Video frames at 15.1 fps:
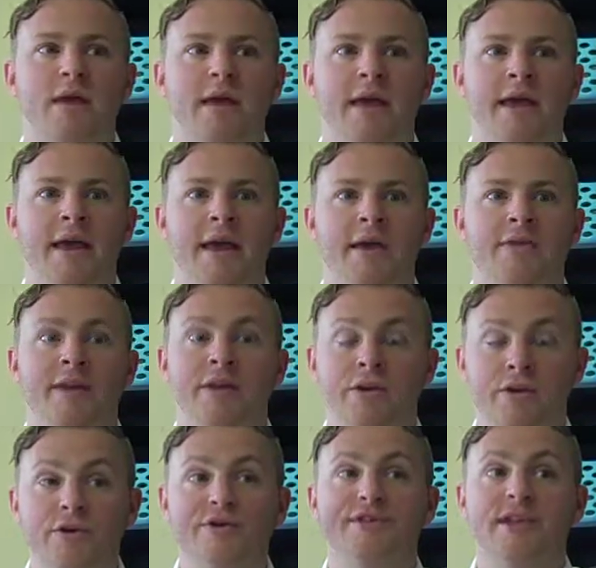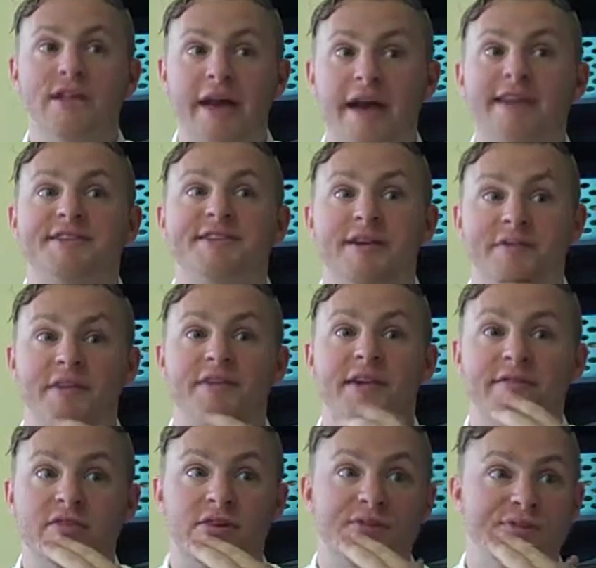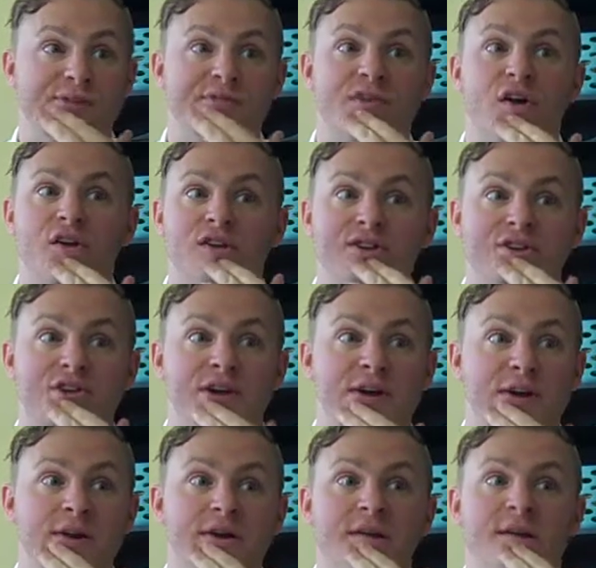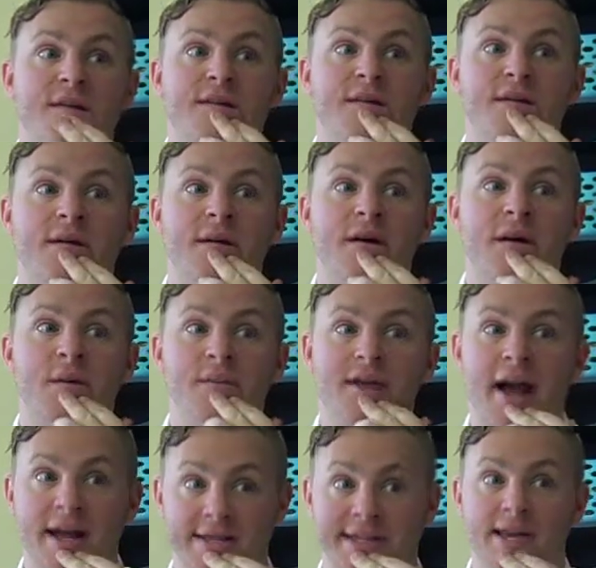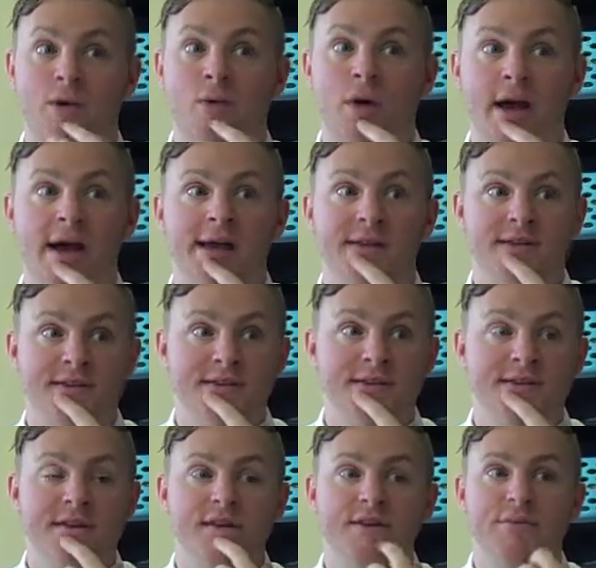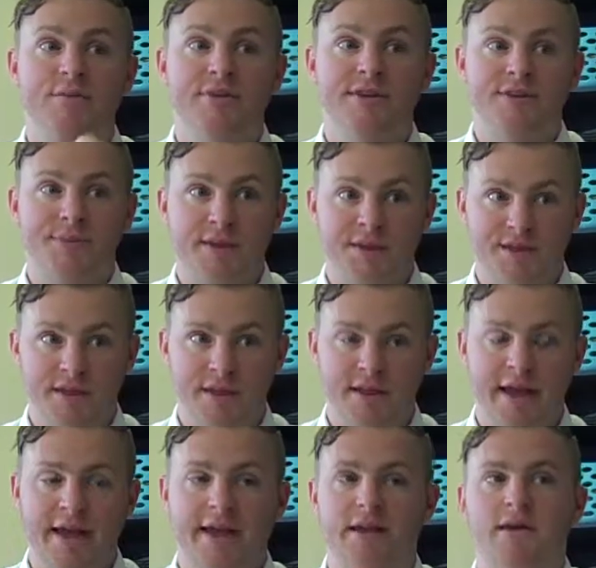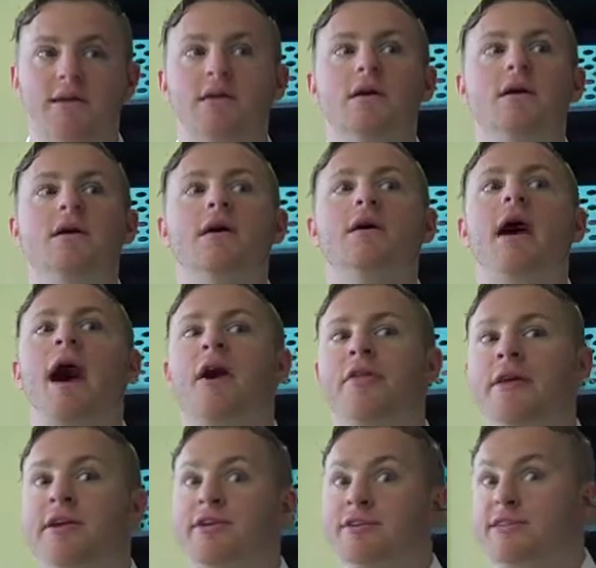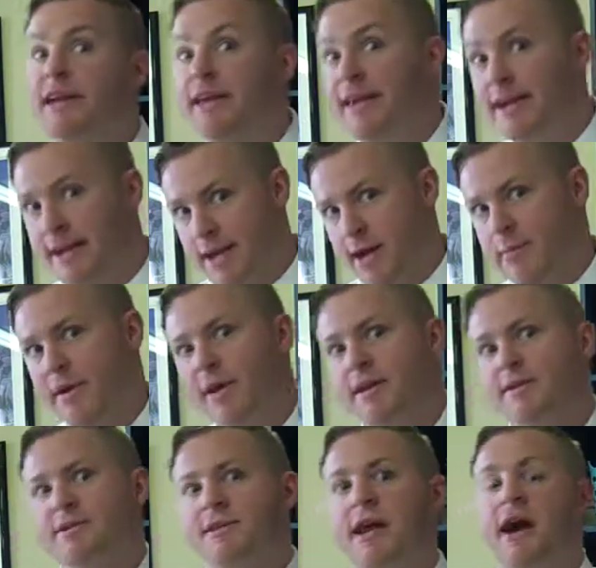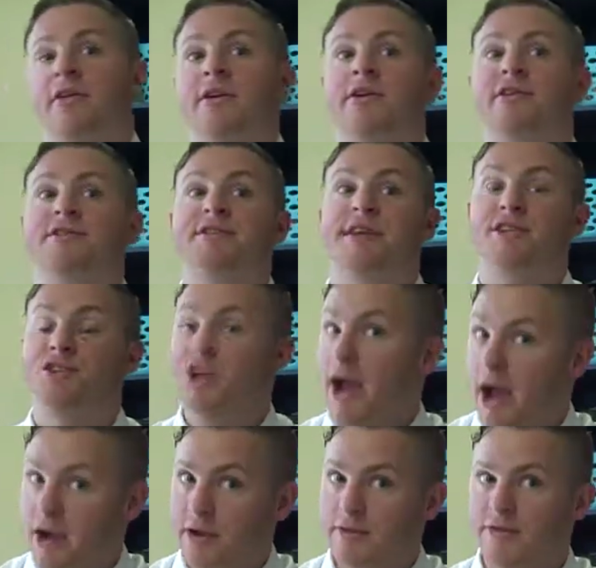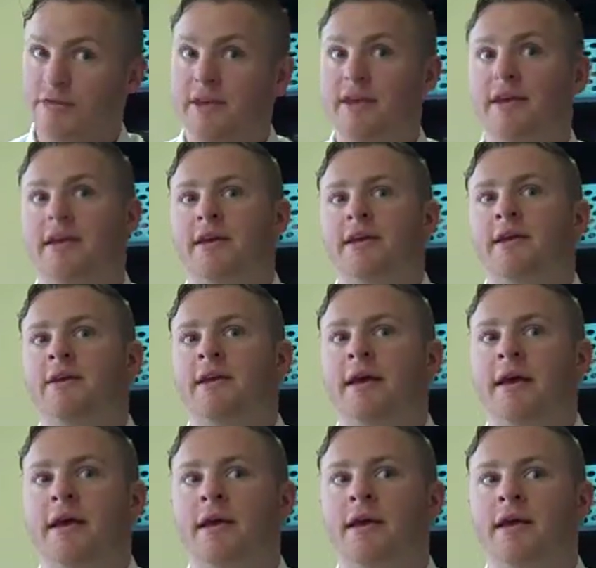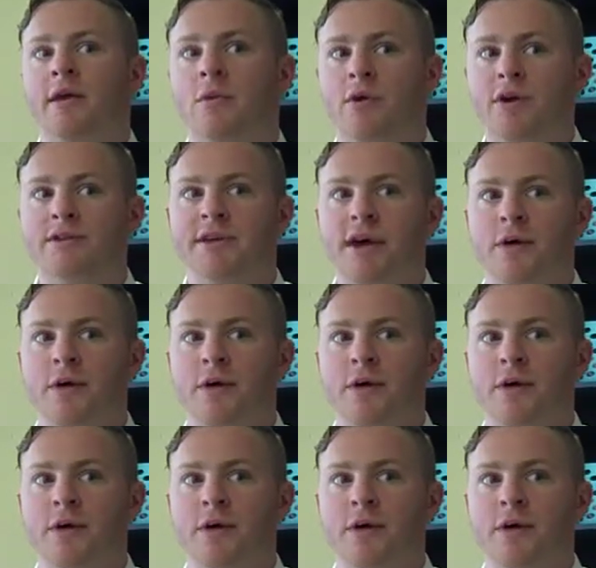And they used a lot of stuff that they've learned so far this year, content-wise, but especially like how they understand economics and how they understand geography, and it worked